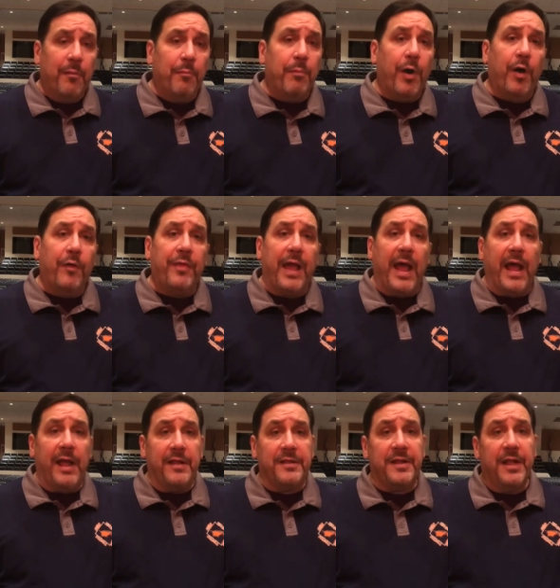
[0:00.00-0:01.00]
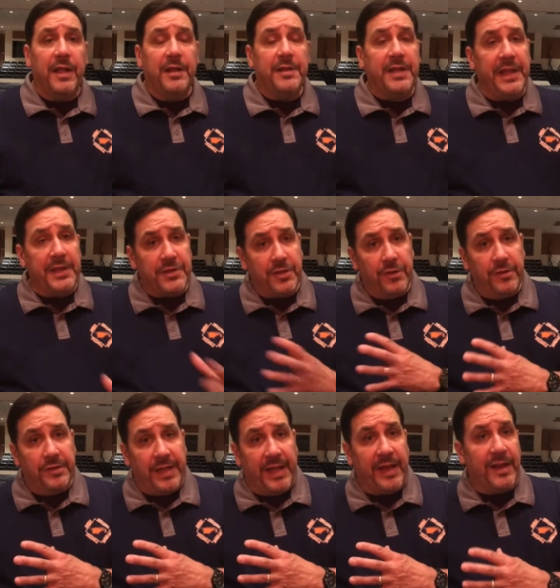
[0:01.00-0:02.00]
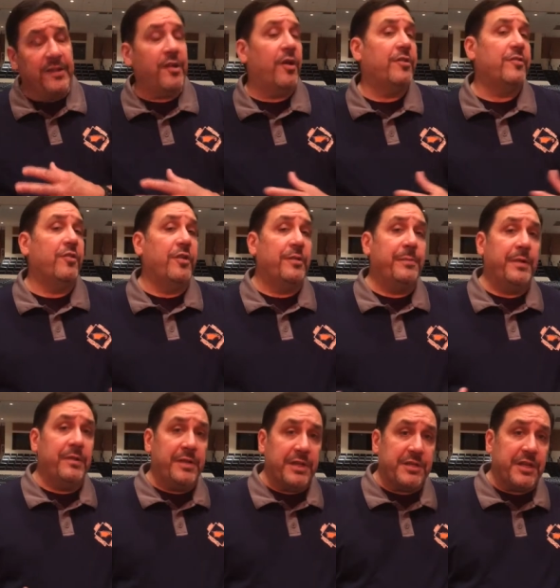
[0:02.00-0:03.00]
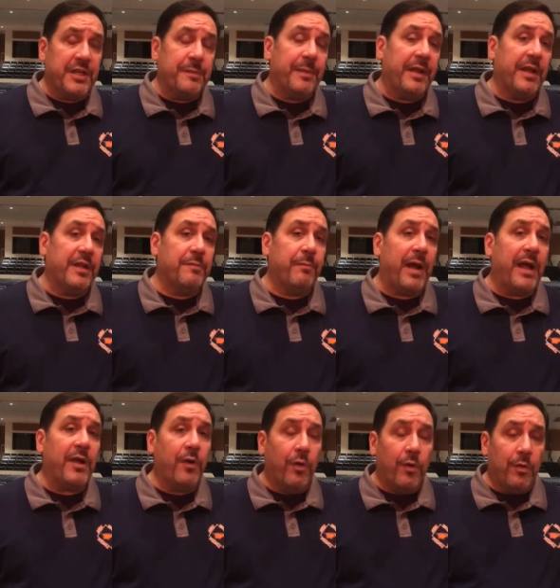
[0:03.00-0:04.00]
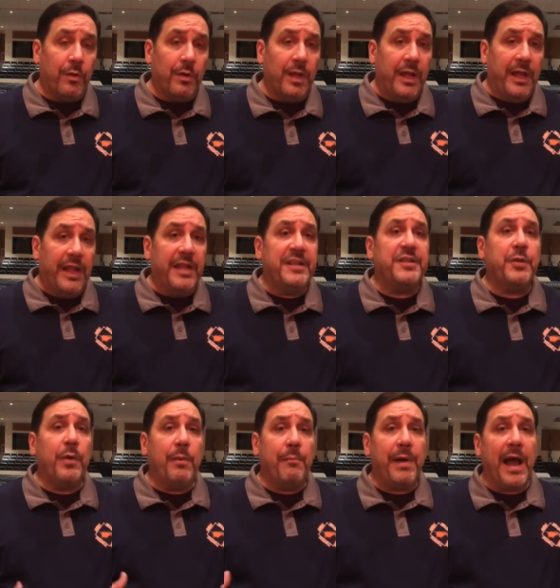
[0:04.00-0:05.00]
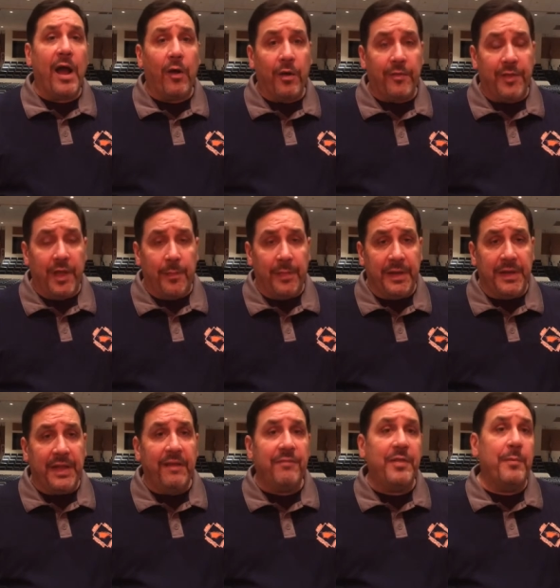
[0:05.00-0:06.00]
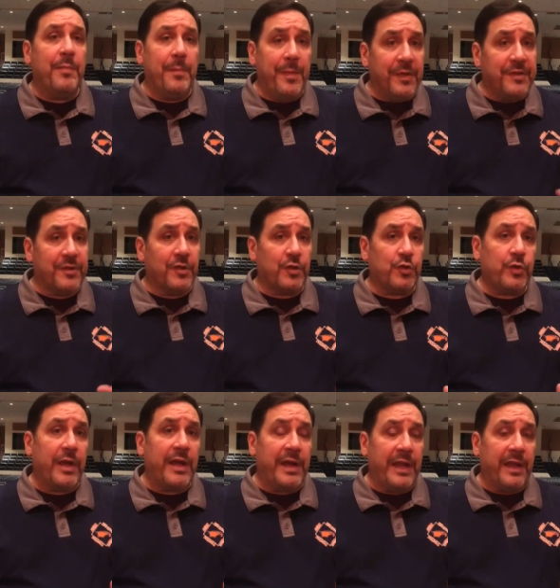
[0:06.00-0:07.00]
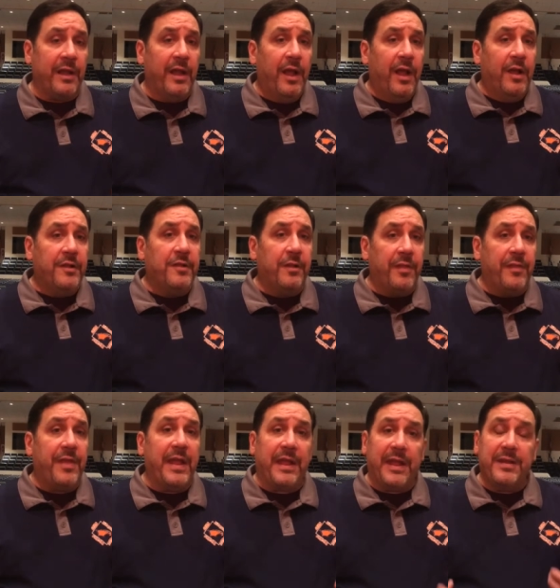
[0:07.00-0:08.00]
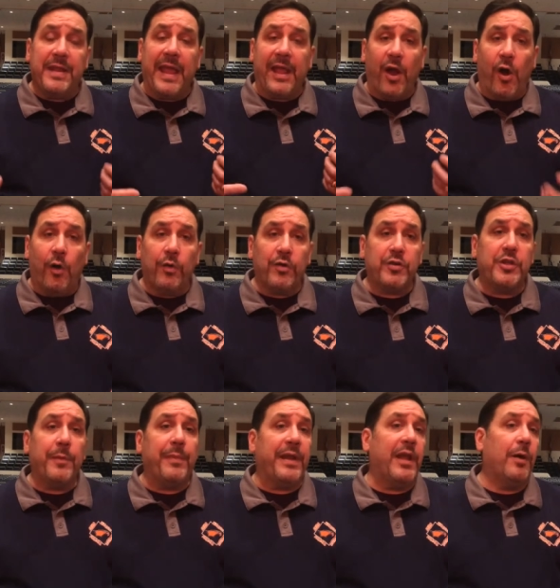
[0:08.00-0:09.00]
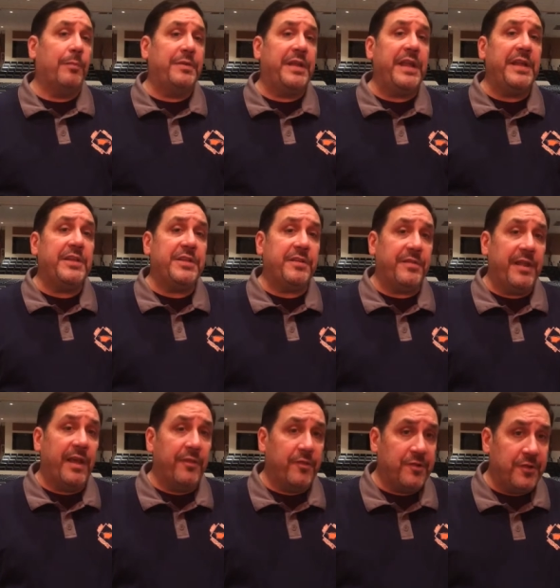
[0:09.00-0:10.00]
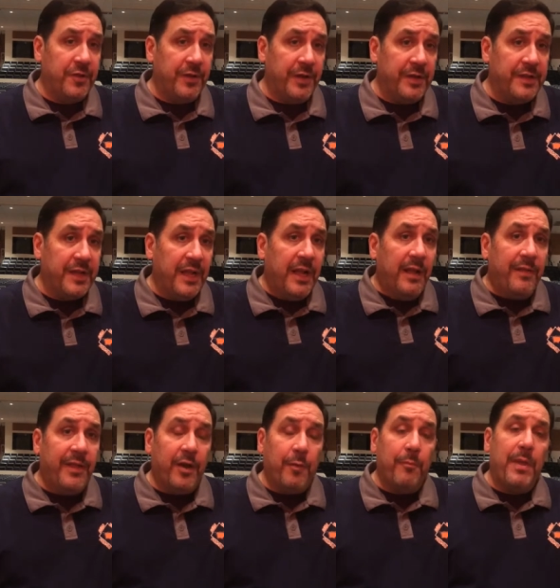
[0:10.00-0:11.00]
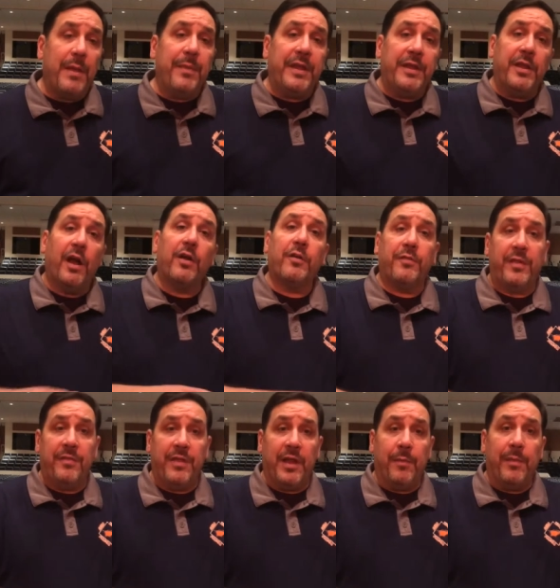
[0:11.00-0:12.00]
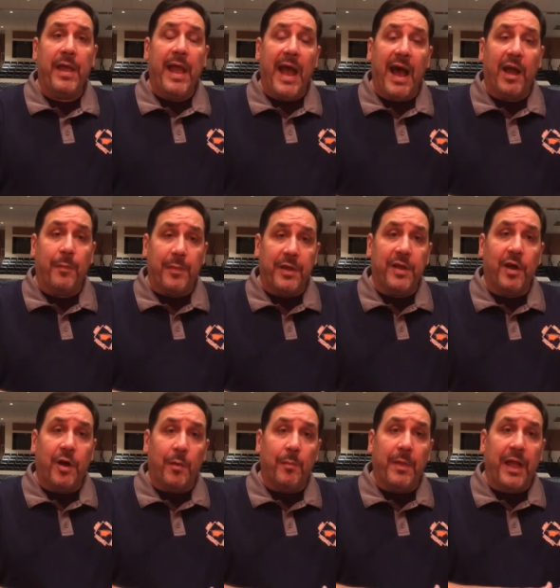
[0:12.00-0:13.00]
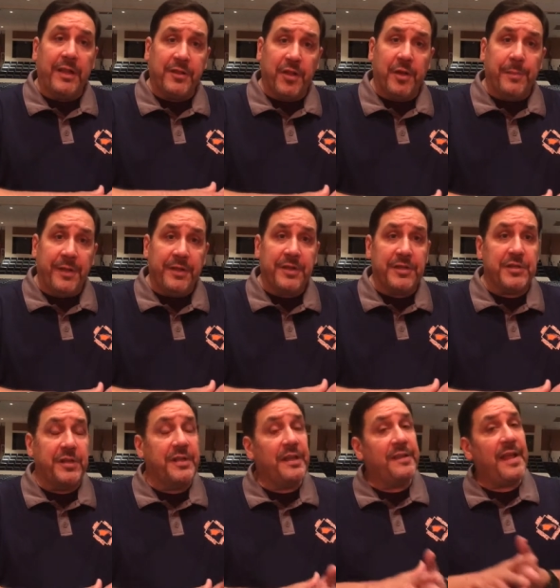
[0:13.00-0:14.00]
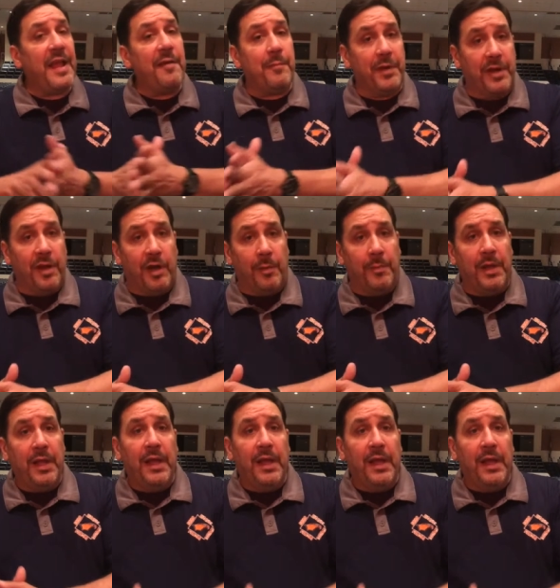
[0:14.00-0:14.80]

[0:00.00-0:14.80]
both as teachers and also as musicians, because my goal is to empower them and give them the musical training so that they can take ownership and help teach the other students that are maybe younger than them how to become as good musicians as they have become.